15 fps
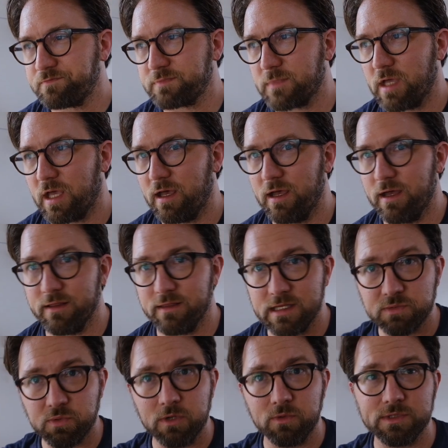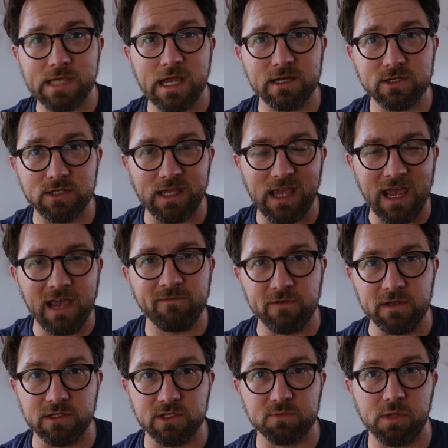this one was actually
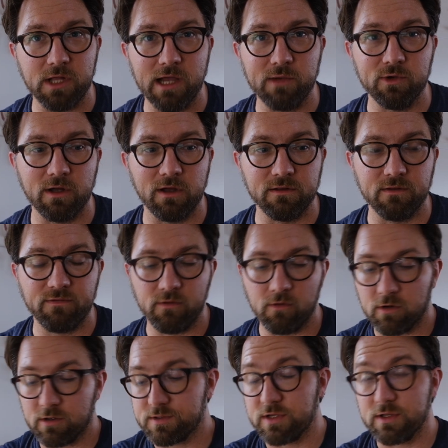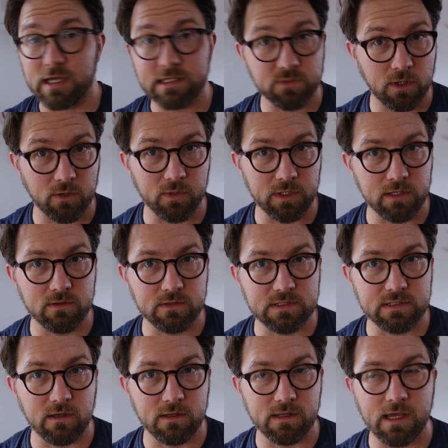1/2-inch plywood on the floor, so that's what we
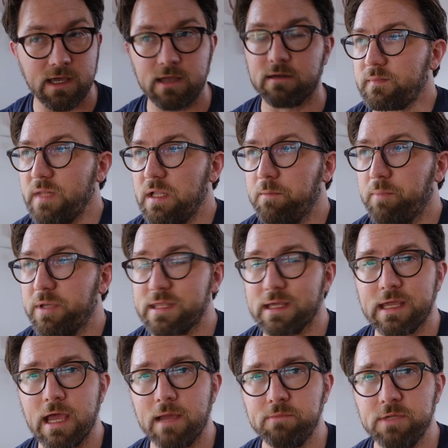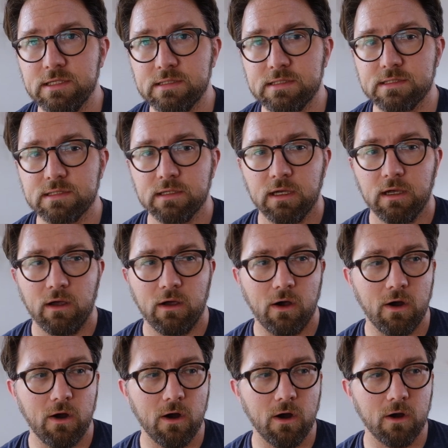used on that. But the cabinets
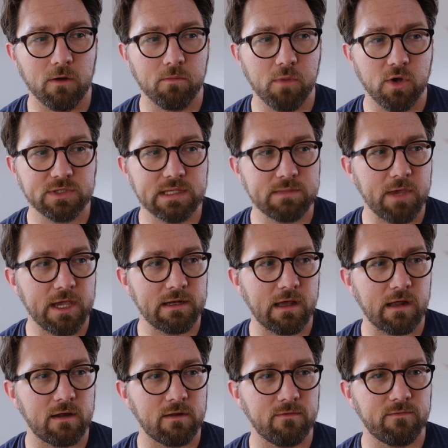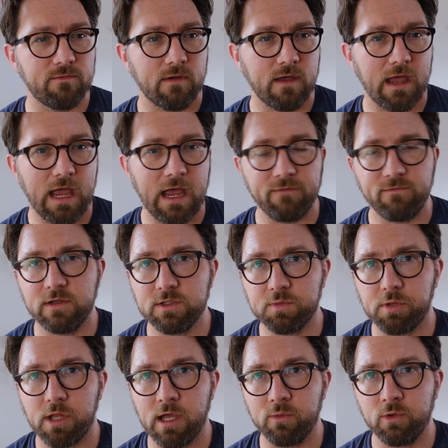are mostly made out of 1/2-inch
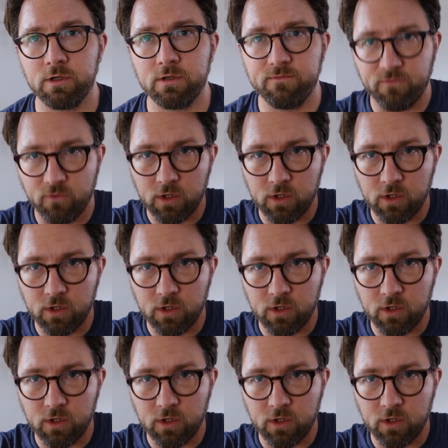plywood for